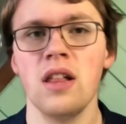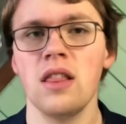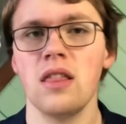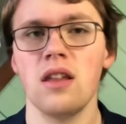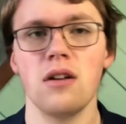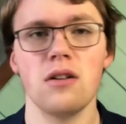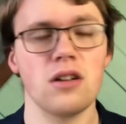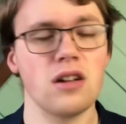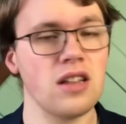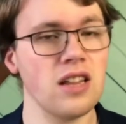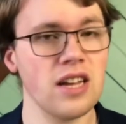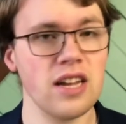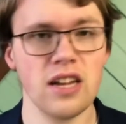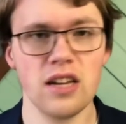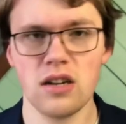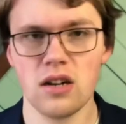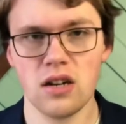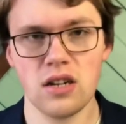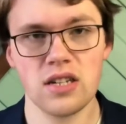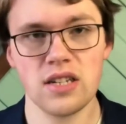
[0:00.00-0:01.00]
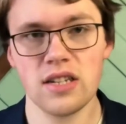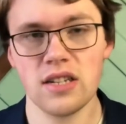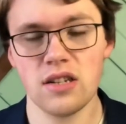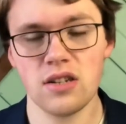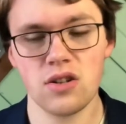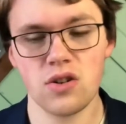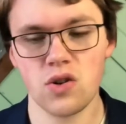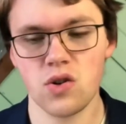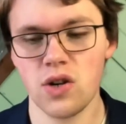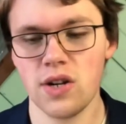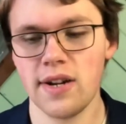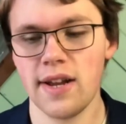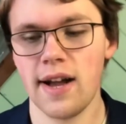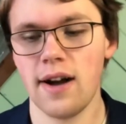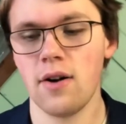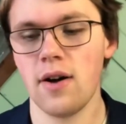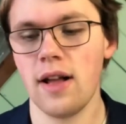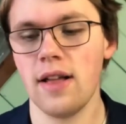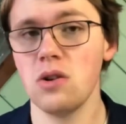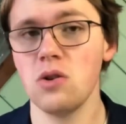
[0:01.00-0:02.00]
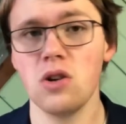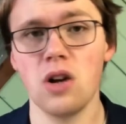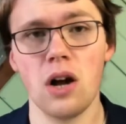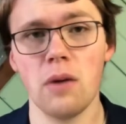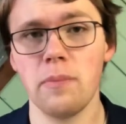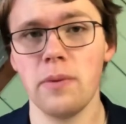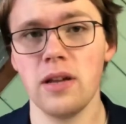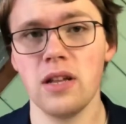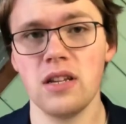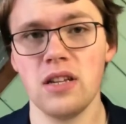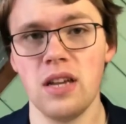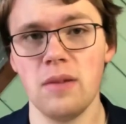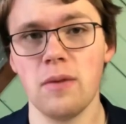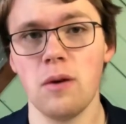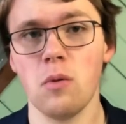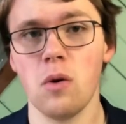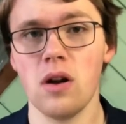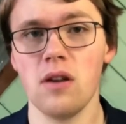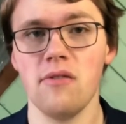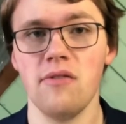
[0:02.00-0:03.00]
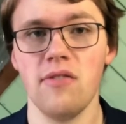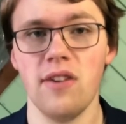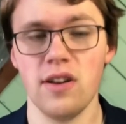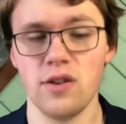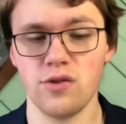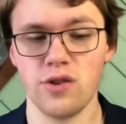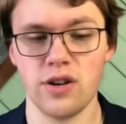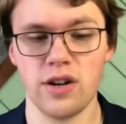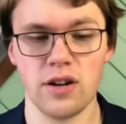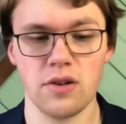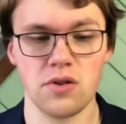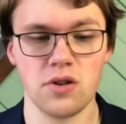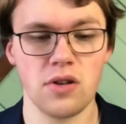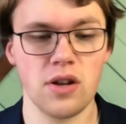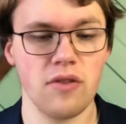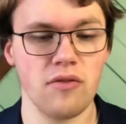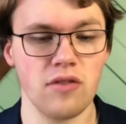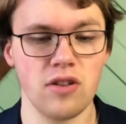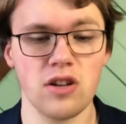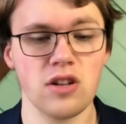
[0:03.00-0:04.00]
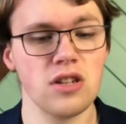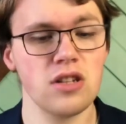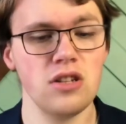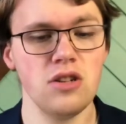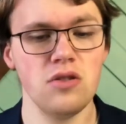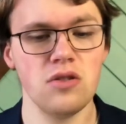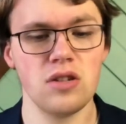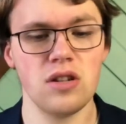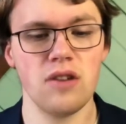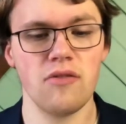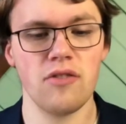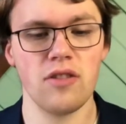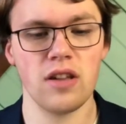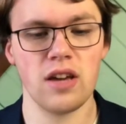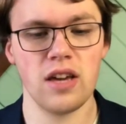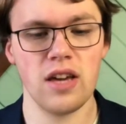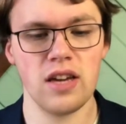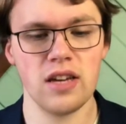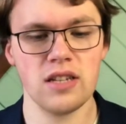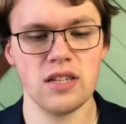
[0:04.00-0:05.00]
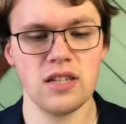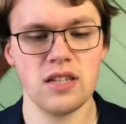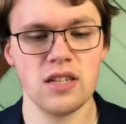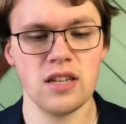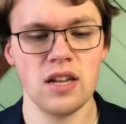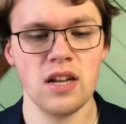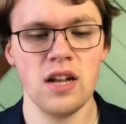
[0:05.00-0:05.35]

They're clicking on all cylinders right now, and they would not be a team I want to face right now. So definitely good news there for the Kings.